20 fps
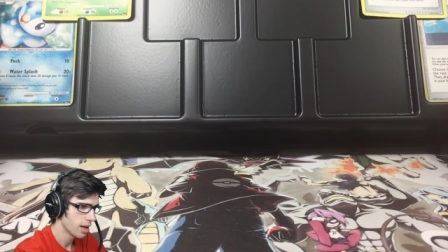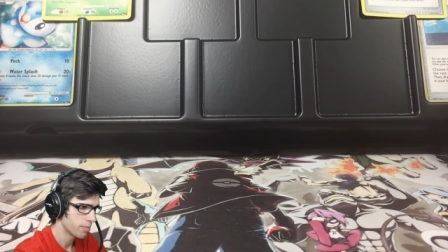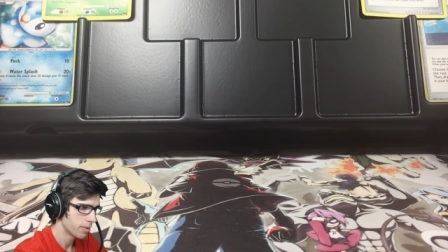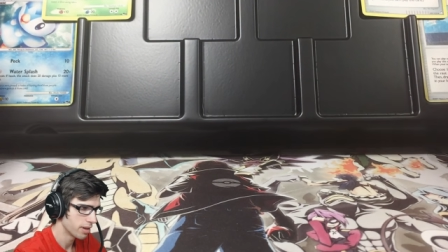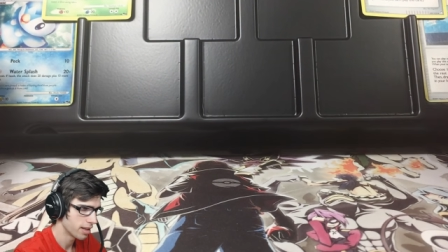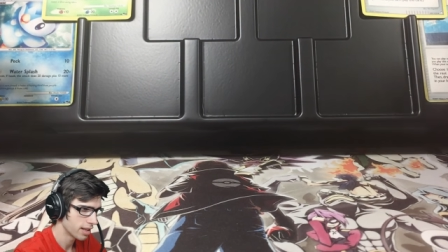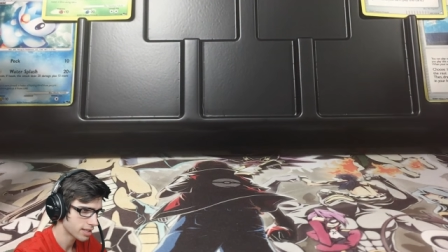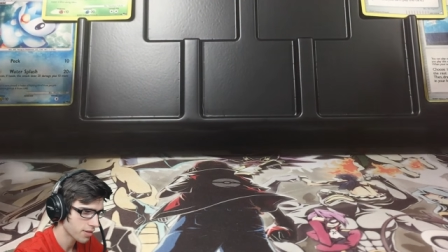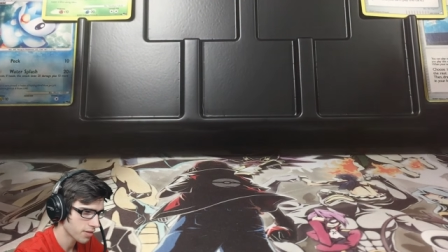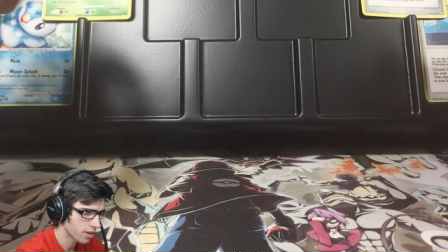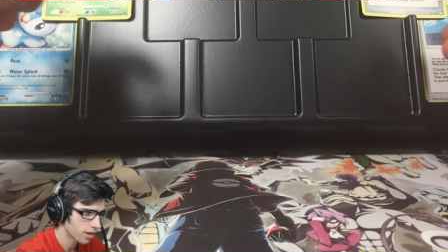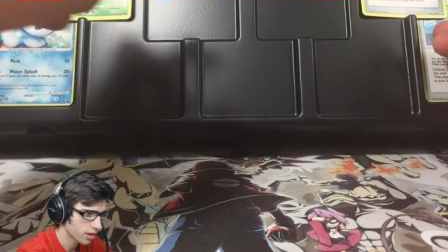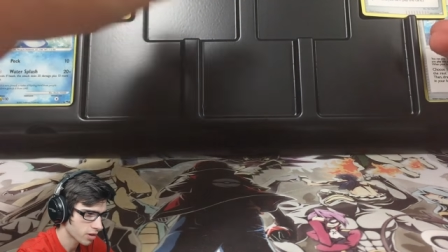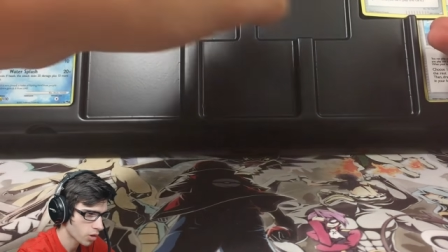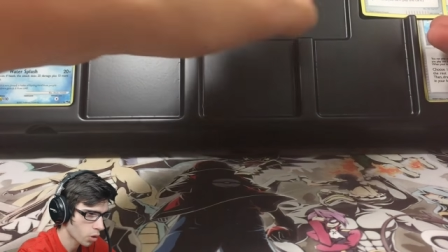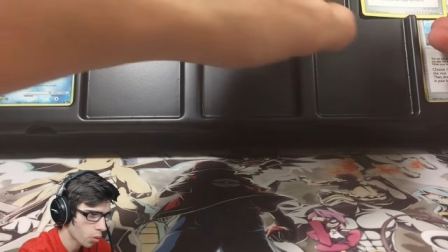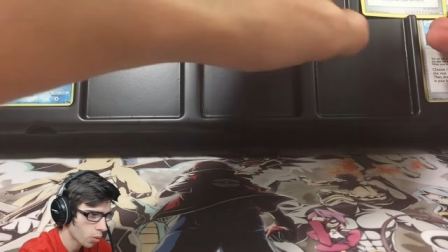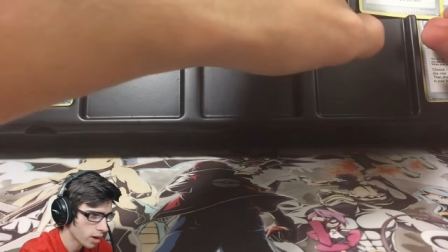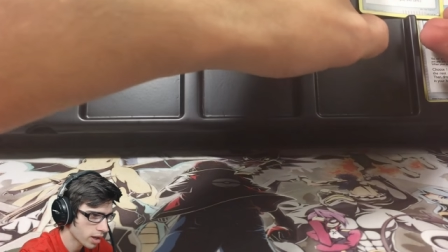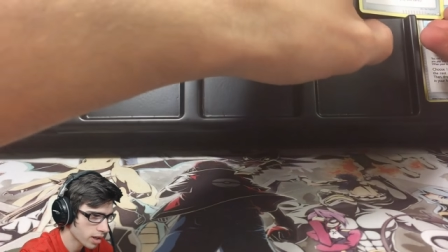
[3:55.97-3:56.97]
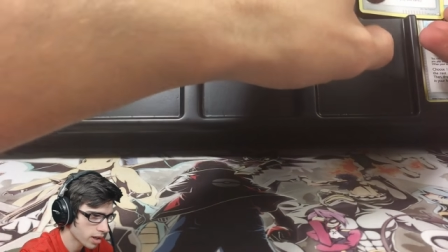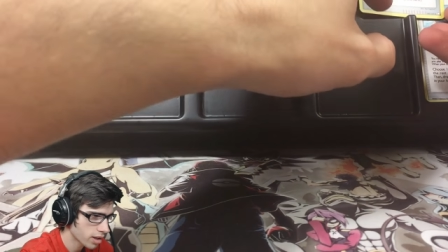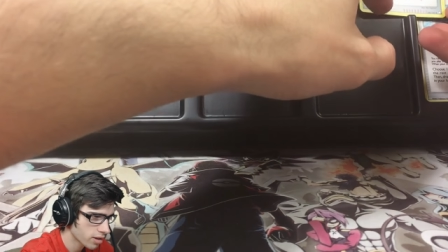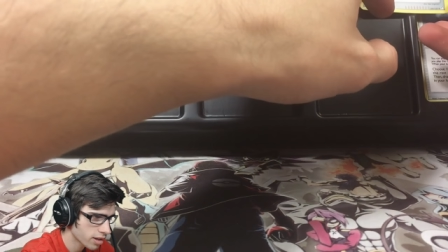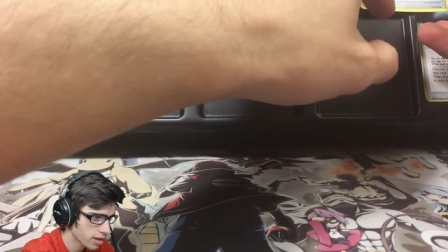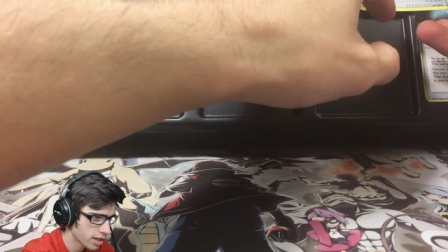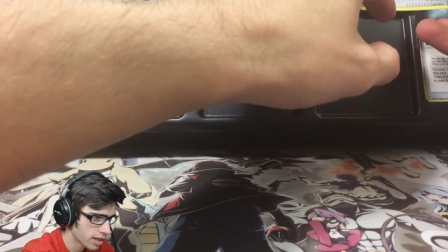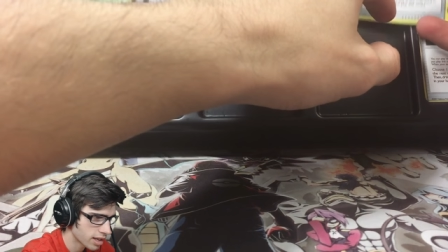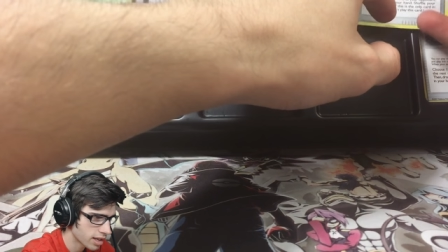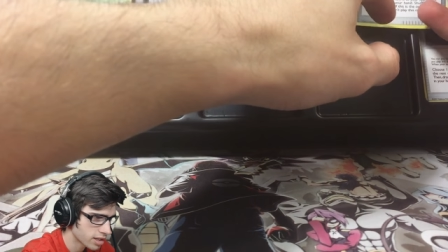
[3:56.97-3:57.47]
But let's have a quick look
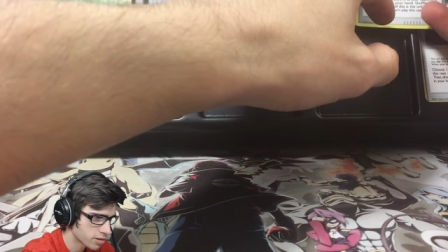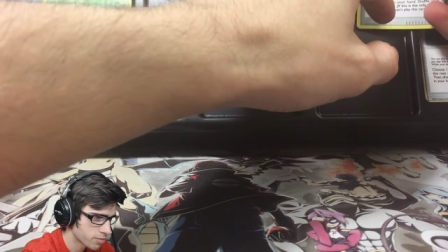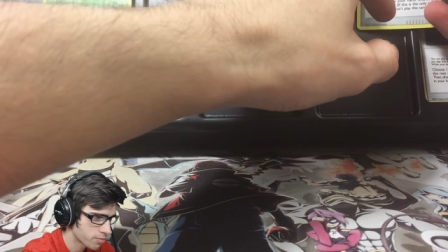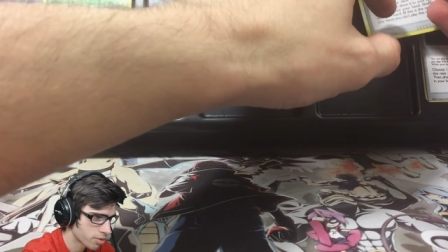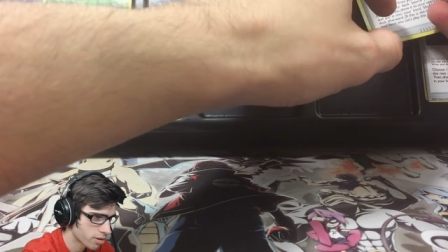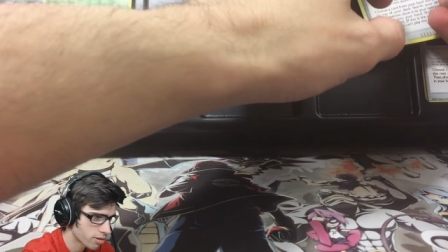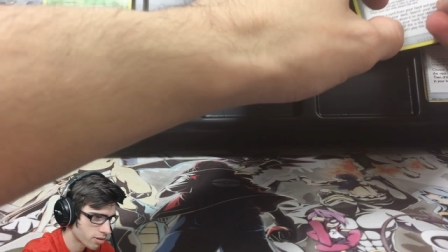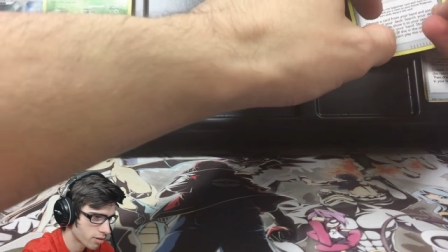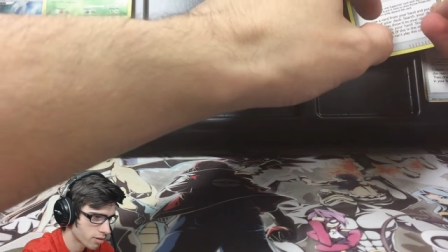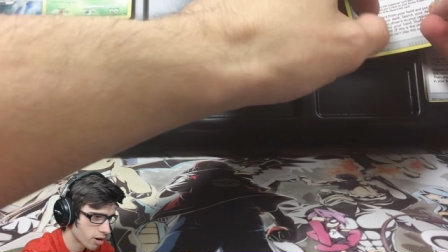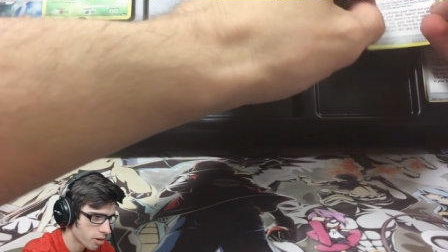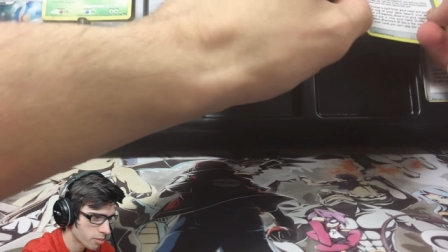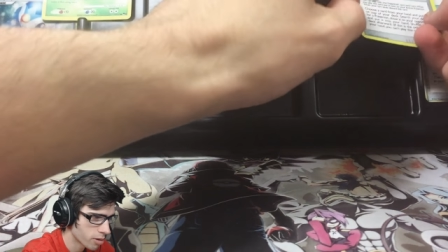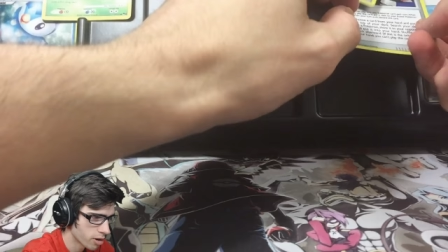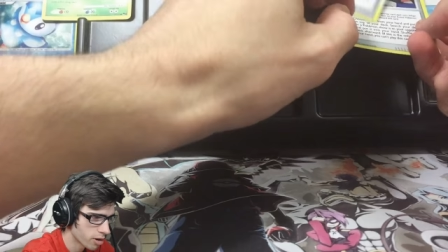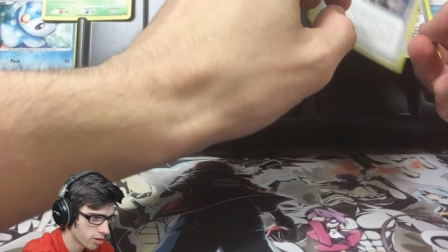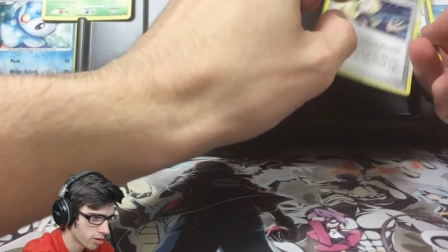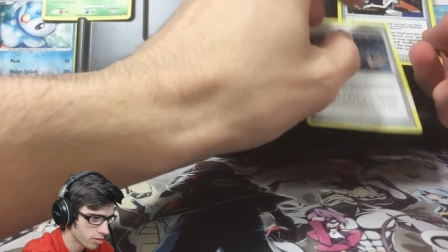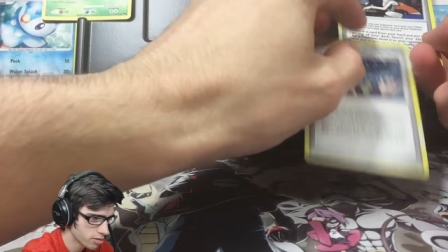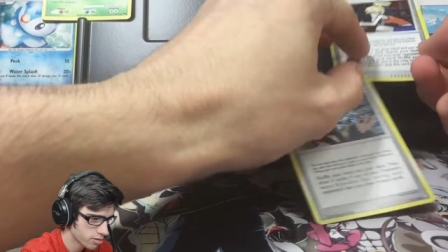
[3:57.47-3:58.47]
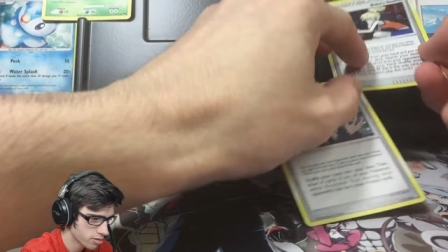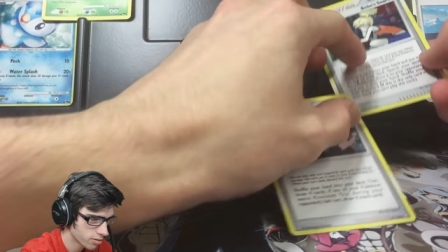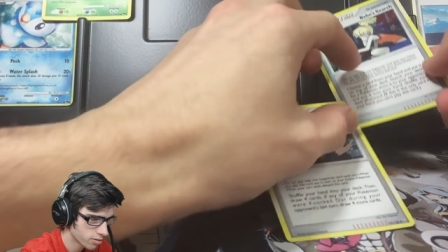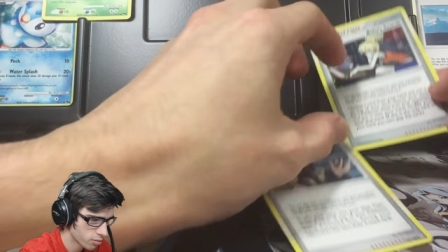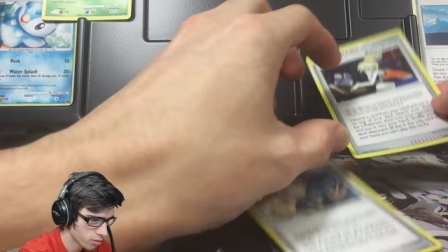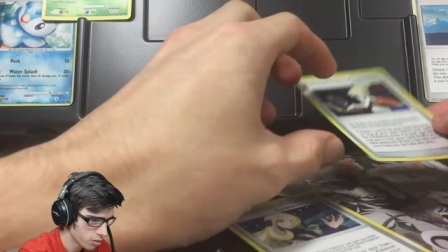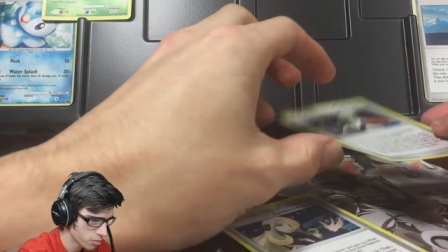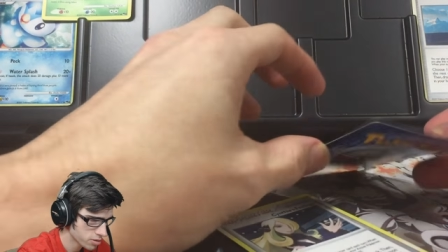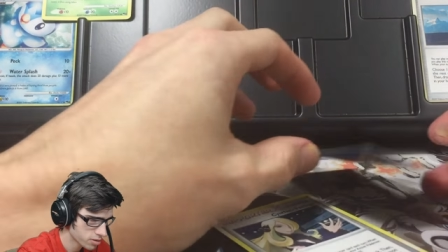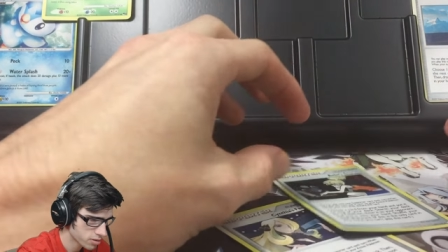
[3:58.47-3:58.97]
at these promos.
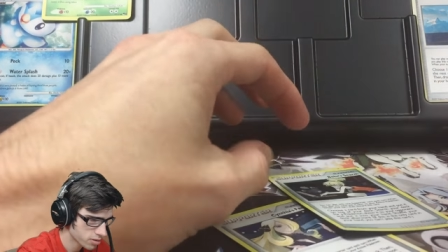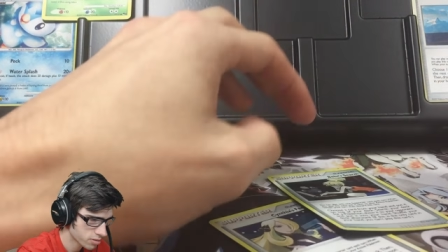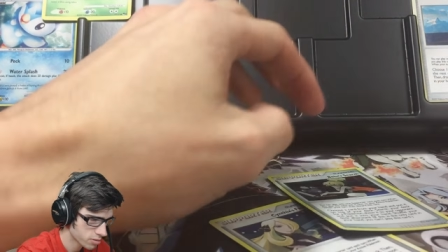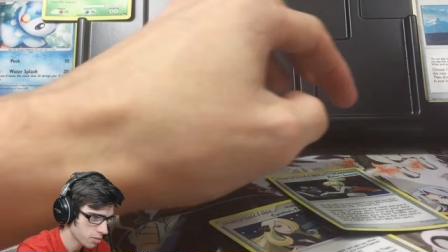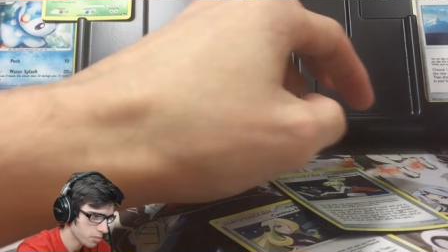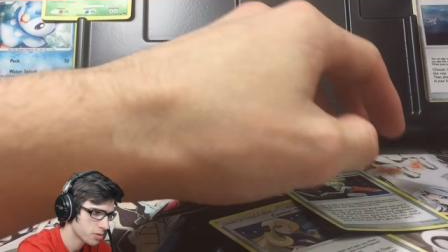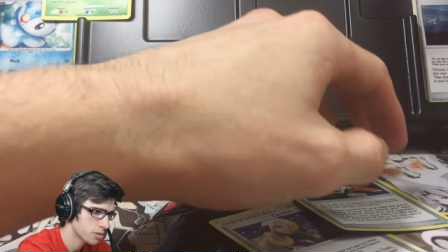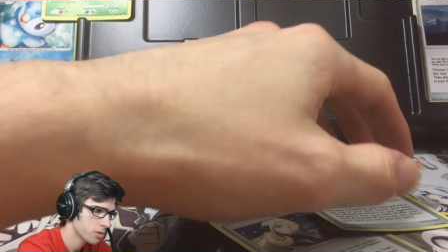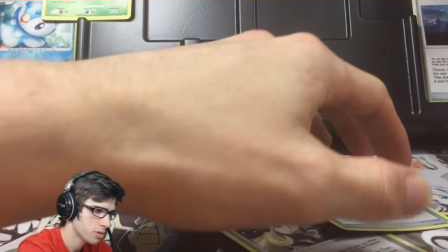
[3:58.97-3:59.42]
Whoops.